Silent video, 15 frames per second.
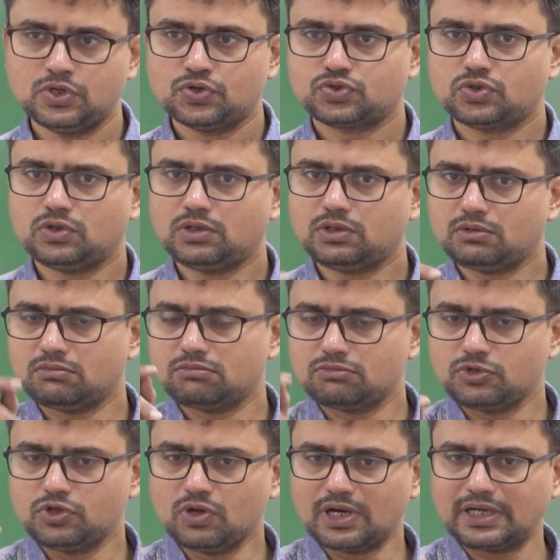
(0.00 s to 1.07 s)
So
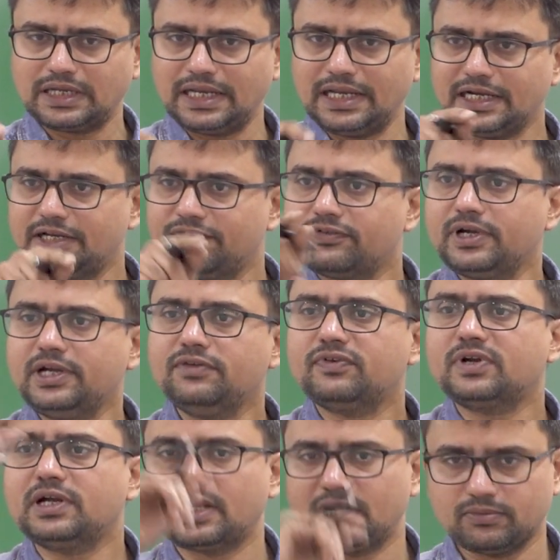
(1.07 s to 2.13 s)
you are telling
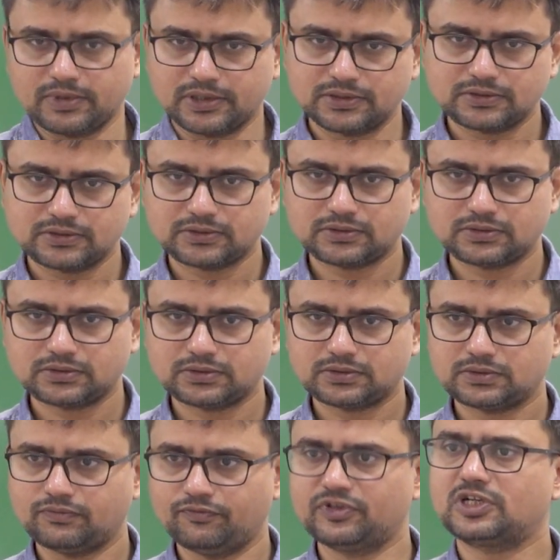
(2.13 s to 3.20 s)
different elements
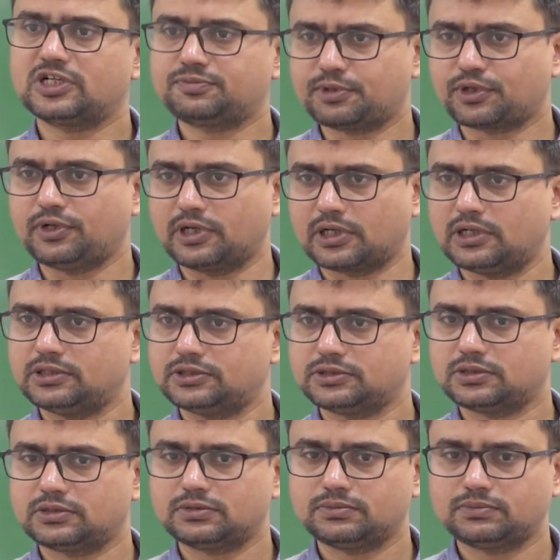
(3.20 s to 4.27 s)
with respect to a culture.
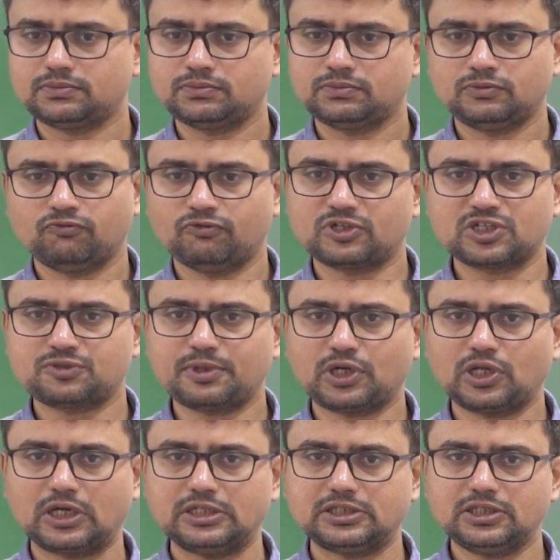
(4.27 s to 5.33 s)
With respect
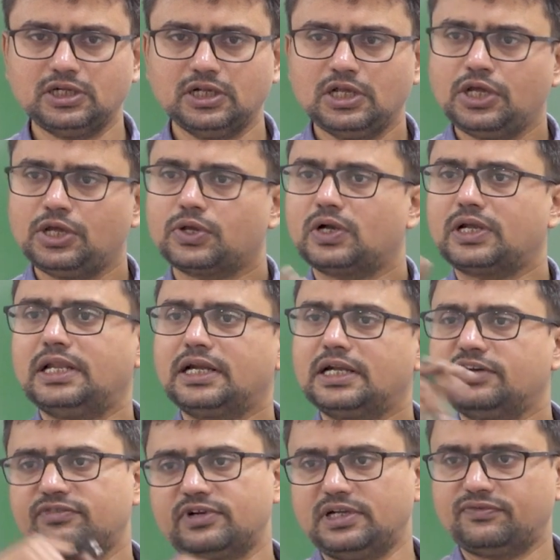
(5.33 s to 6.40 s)
to culture, you are telling
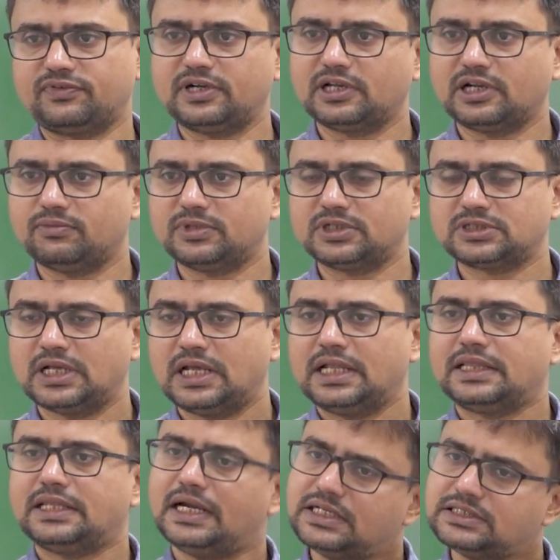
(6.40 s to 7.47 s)
different elements.
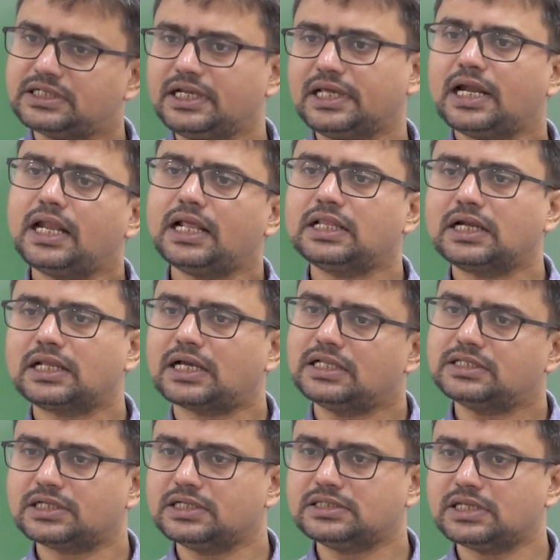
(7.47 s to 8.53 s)
That is indicating that
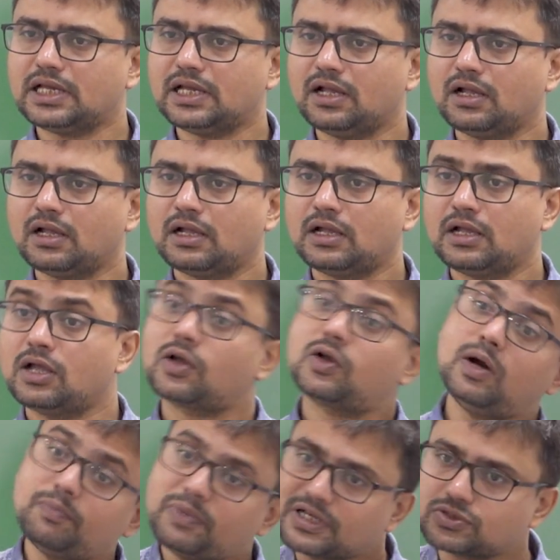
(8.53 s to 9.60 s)
culture is a
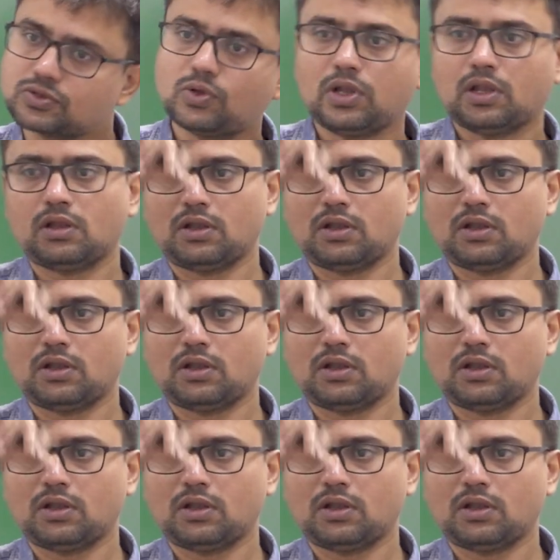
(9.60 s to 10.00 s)
complex whole.